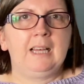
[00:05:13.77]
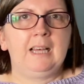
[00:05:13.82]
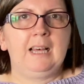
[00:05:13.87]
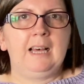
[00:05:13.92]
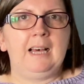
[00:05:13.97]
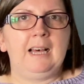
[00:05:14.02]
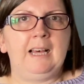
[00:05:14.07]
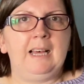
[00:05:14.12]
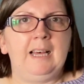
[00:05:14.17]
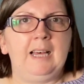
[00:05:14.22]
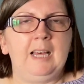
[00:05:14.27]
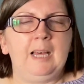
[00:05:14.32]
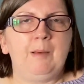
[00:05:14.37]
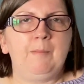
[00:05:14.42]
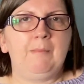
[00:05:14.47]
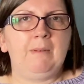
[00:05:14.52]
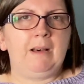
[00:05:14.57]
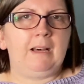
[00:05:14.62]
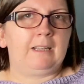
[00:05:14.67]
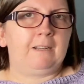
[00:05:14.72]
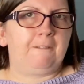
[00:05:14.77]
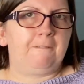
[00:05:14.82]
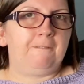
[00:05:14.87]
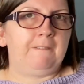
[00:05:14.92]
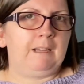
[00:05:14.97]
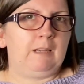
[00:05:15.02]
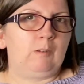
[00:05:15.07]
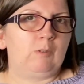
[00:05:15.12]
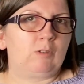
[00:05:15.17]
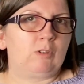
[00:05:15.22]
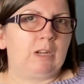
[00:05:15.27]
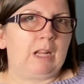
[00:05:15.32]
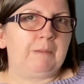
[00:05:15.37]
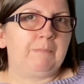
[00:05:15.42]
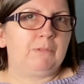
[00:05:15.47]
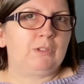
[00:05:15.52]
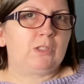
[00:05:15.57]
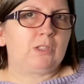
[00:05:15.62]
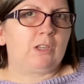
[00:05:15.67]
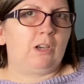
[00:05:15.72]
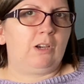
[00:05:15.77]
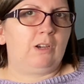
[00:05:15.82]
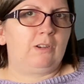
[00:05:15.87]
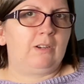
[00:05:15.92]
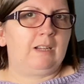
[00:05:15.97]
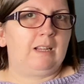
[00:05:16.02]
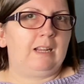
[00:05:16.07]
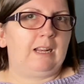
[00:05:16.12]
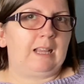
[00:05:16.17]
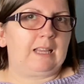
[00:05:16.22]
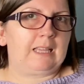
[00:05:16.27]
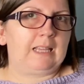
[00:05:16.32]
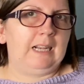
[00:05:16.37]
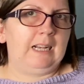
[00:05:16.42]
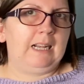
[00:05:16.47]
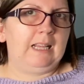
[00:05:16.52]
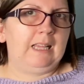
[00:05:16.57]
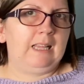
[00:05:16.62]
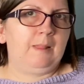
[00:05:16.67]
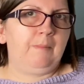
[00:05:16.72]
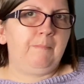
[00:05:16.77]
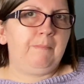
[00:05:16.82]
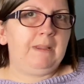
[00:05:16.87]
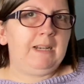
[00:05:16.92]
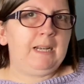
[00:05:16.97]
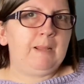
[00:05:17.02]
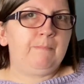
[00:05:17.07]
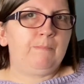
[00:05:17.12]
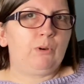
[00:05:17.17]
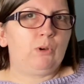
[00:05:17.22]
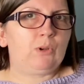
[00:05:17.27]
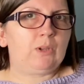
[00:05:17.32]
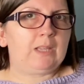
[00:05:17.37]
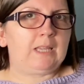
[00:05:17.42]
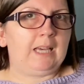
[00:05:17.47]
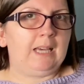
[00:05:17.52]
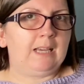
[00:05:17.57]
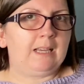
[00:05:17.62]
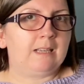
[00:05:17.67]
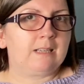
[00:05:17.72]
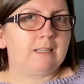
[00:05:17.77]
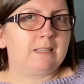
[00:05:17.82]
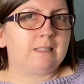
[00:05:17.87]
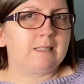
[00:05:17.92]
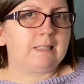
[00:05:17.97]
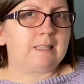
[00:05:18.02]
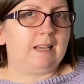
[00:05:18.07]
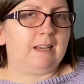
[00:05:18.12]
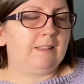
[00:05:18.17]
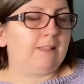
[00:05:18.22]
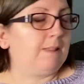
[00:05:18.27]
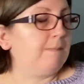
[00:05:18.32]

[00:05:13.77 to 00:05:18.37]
And I found on Amazon like a little mini bookcase, and the